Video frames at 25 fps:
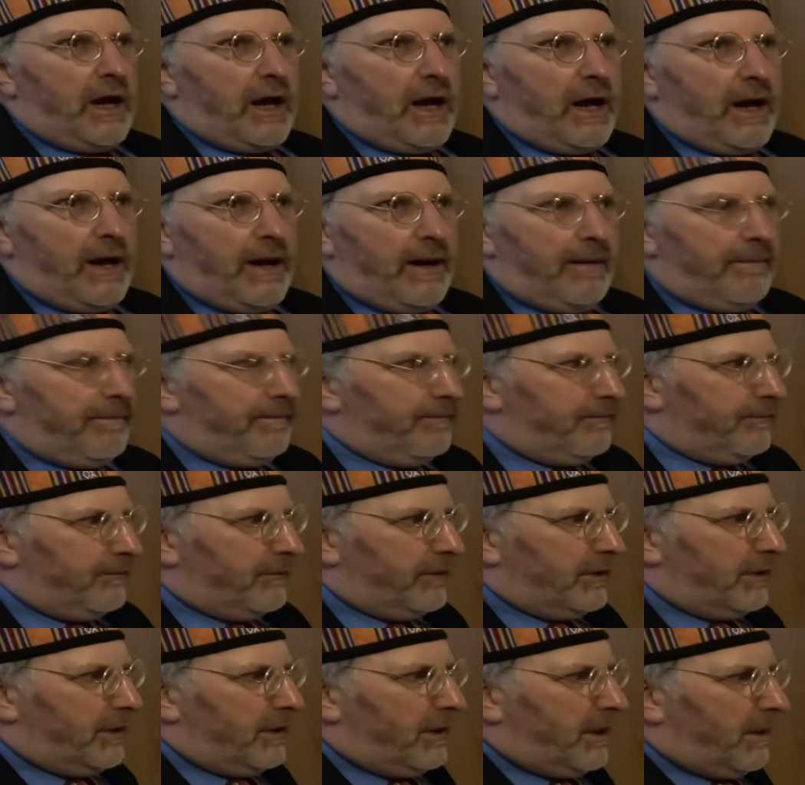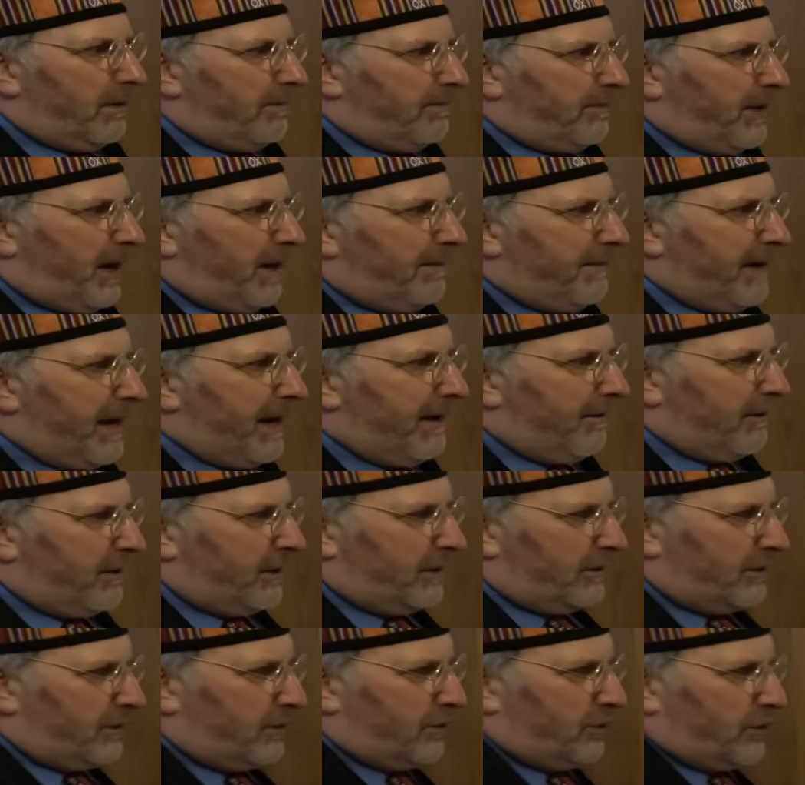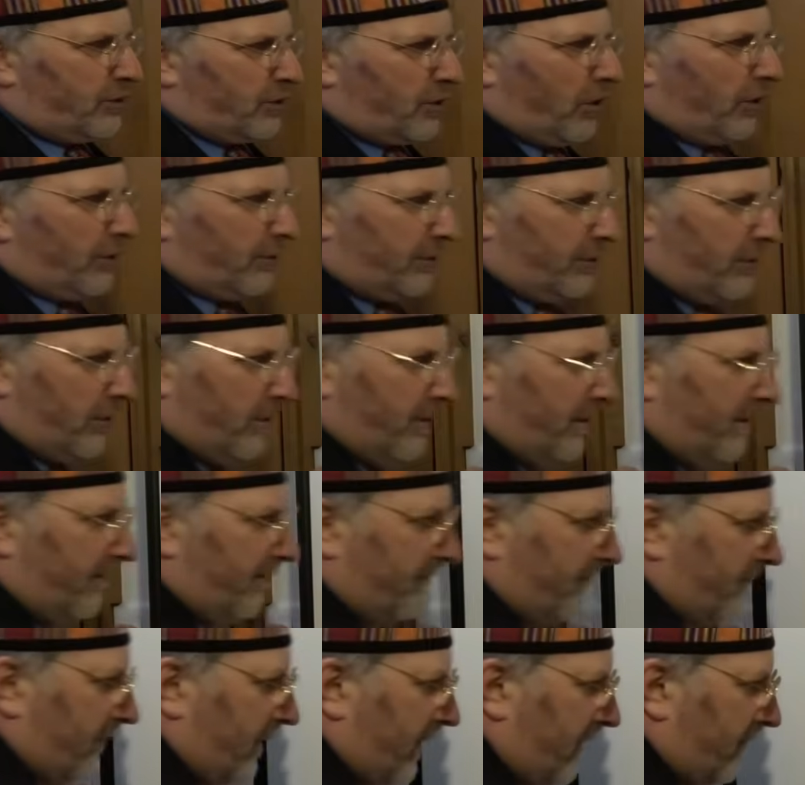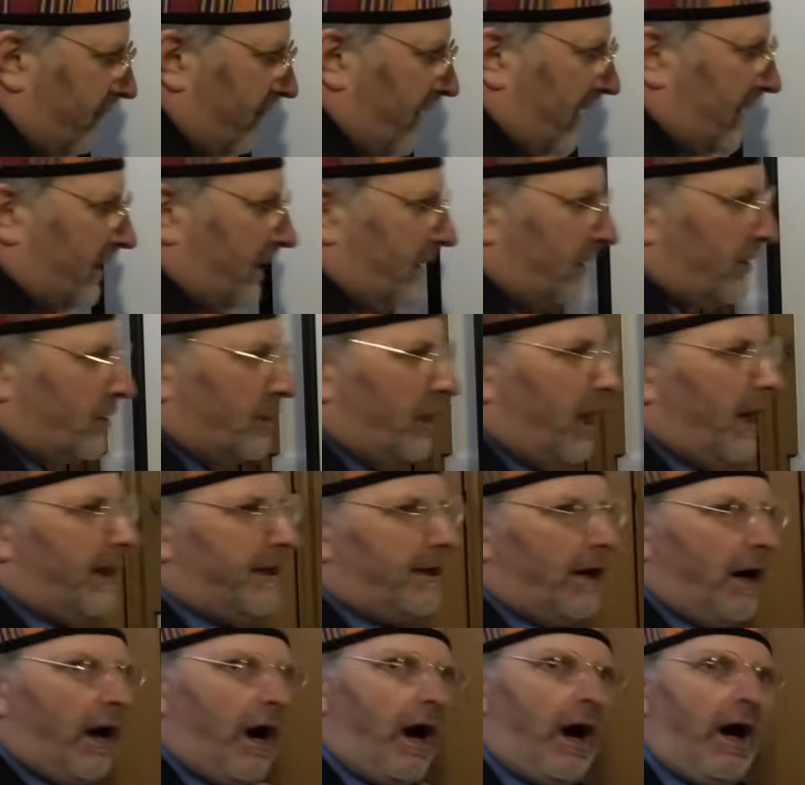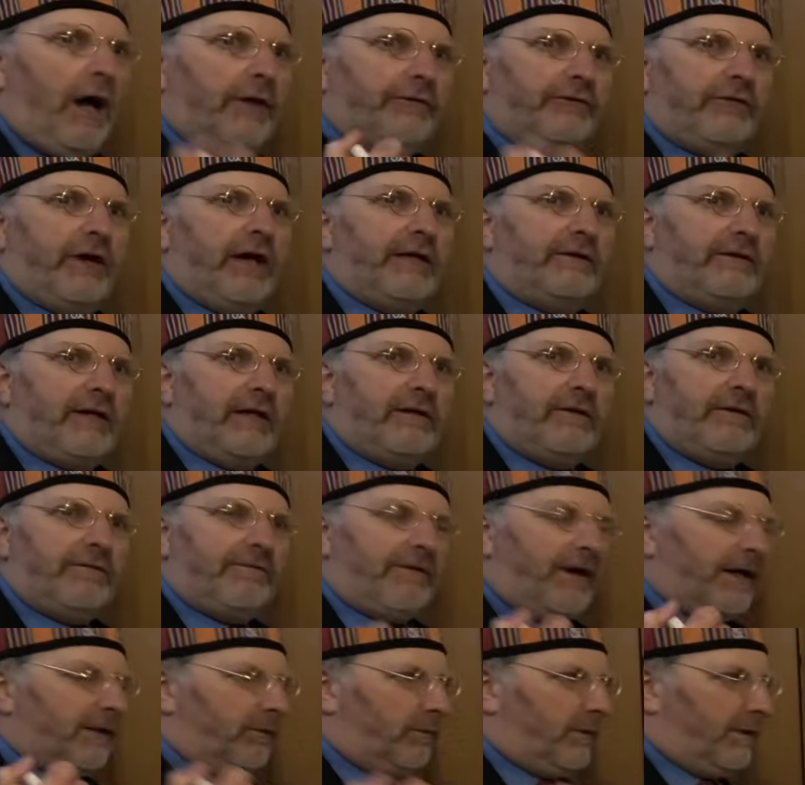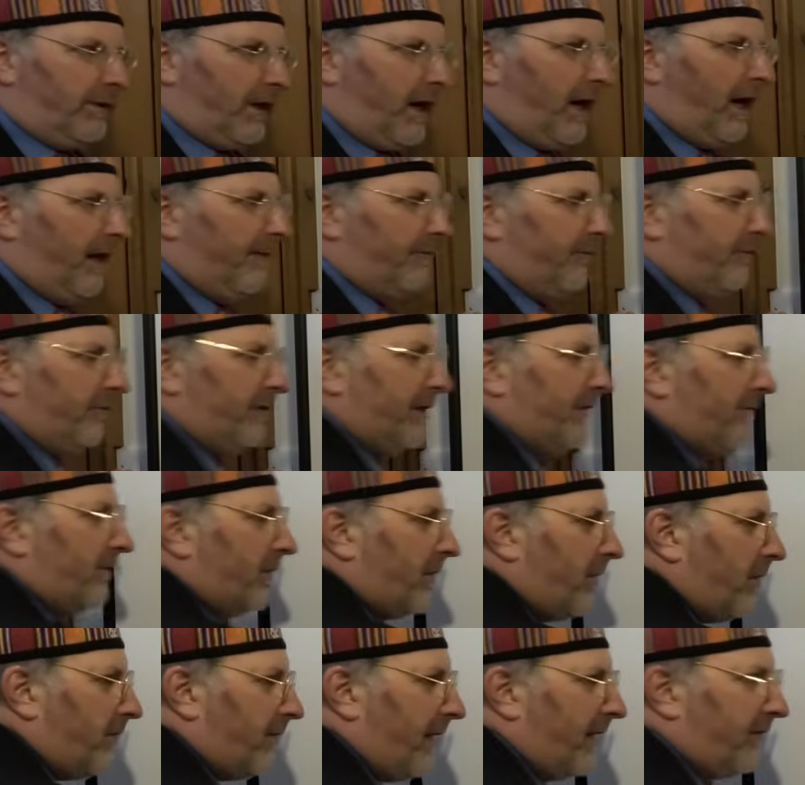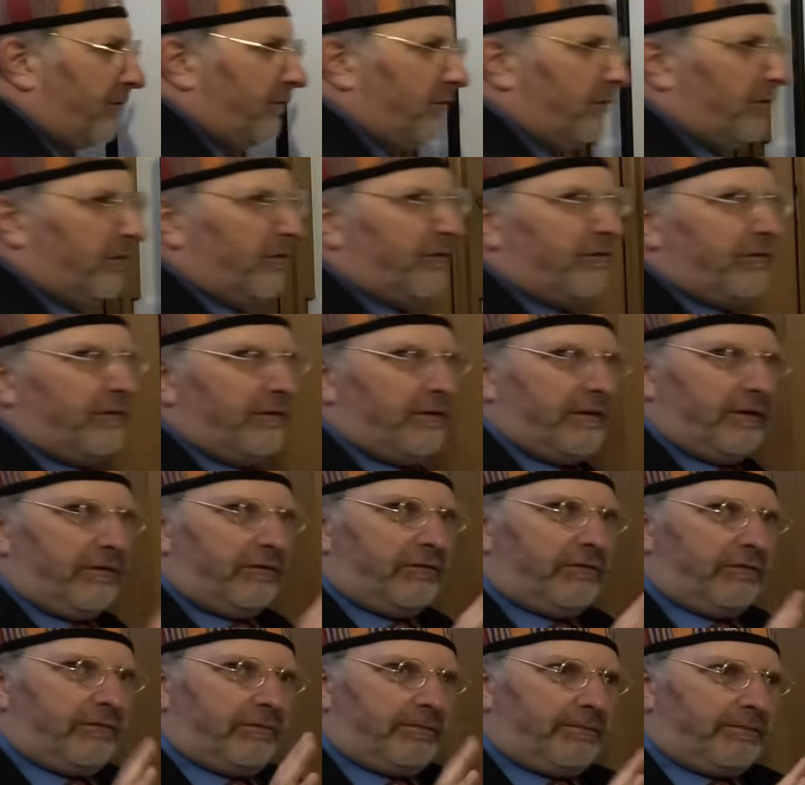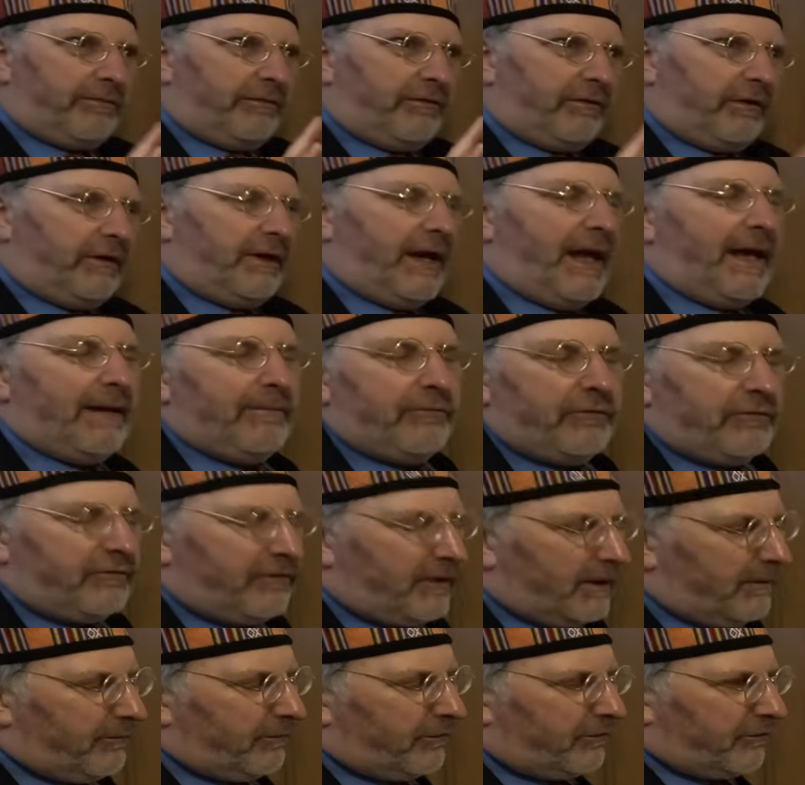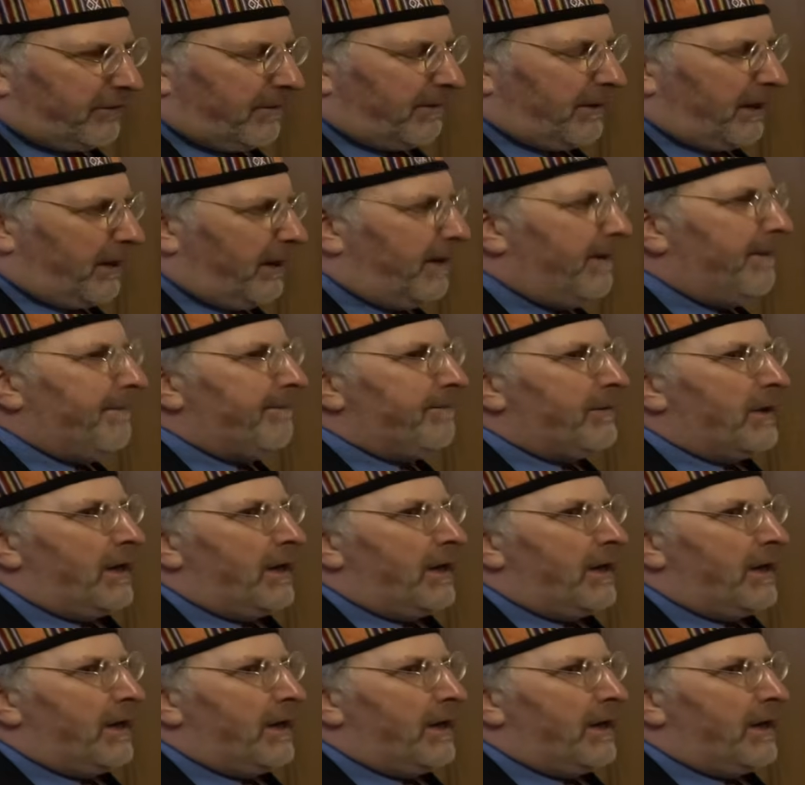barbarian Xiongnu invading China aren't identified with the Huns, even though they the names seem similar.